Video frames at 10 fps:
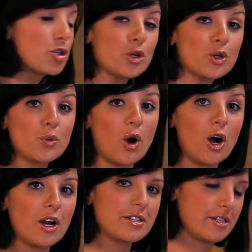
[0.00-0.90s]
too
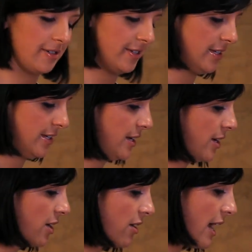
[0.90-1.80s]
hot.
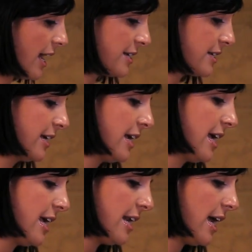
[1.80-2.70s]
All right.
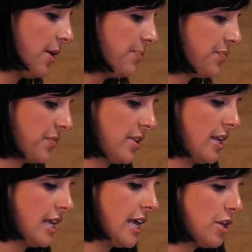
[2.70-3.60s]
Now,
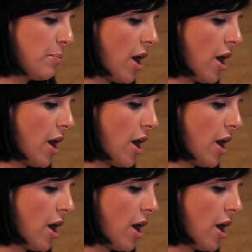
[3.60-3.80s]
get your